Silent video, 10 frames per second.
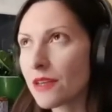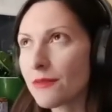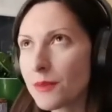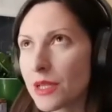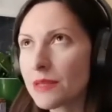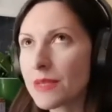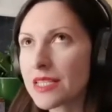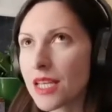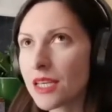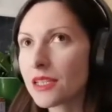If I'm not
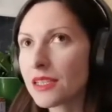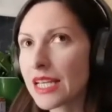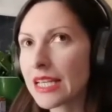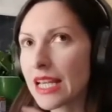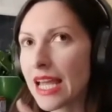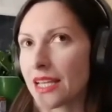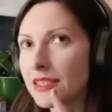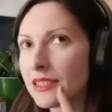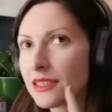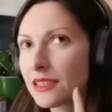mistaken, in
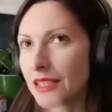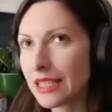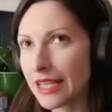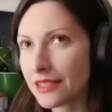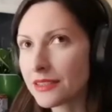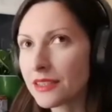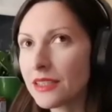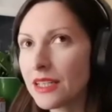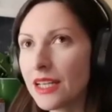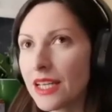1890,